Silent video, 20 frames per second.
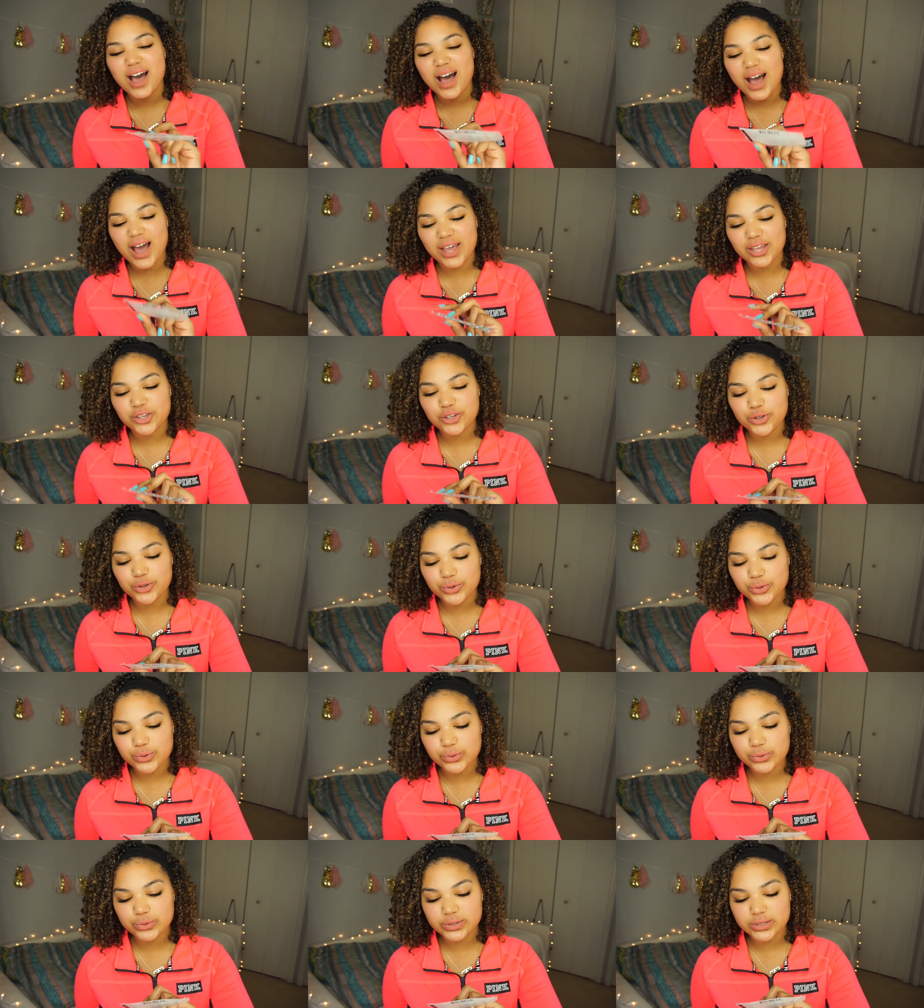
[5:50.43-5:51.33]
I
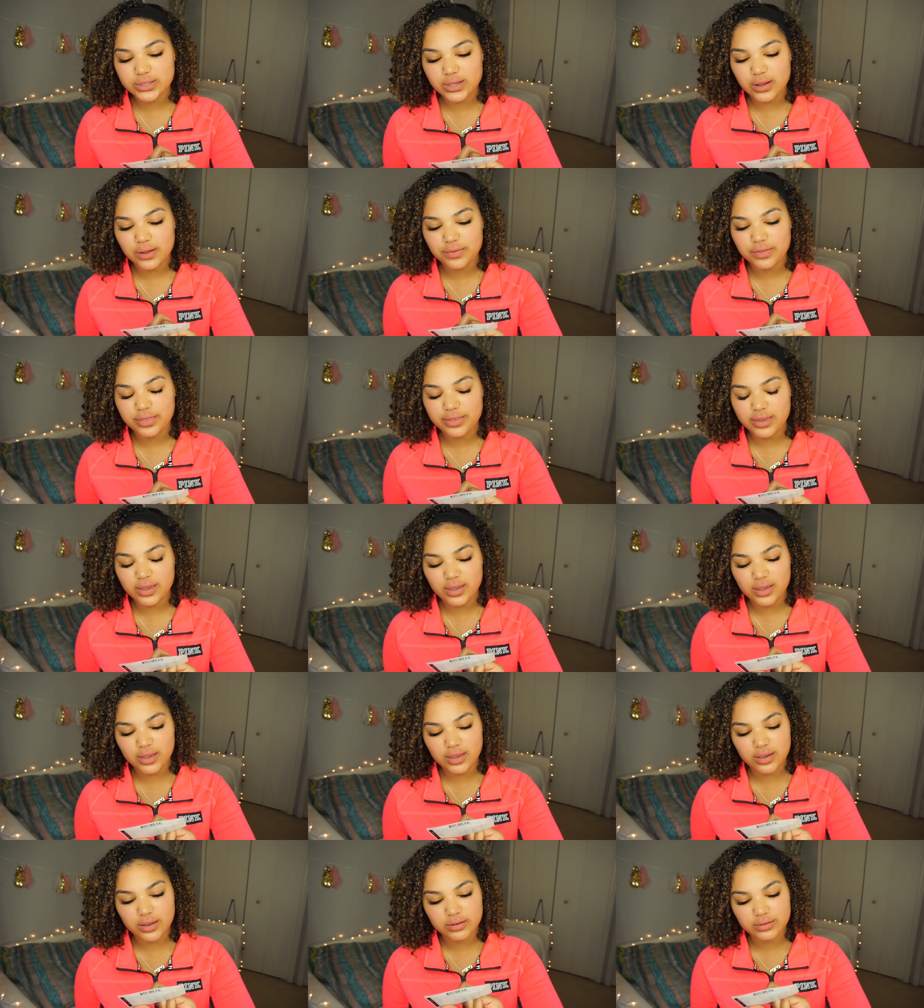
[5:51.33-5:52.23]
use
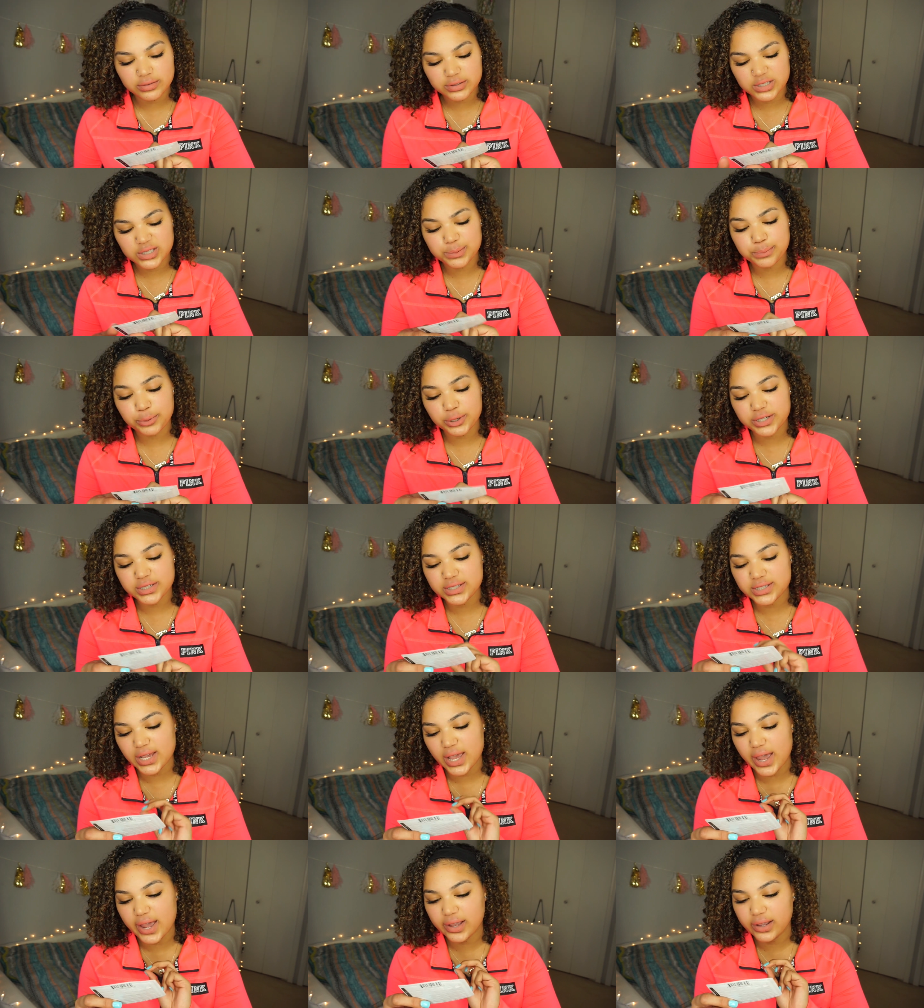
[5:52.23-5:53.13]
the
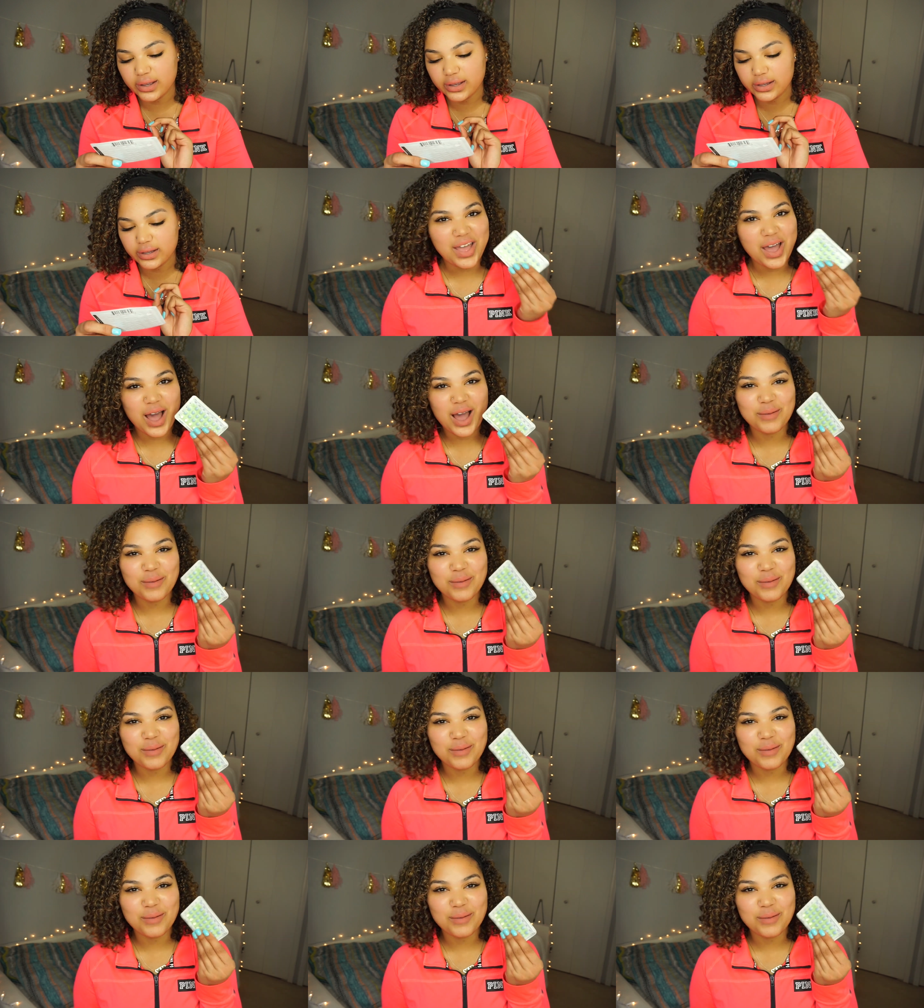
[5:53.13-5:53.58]
Sprintech.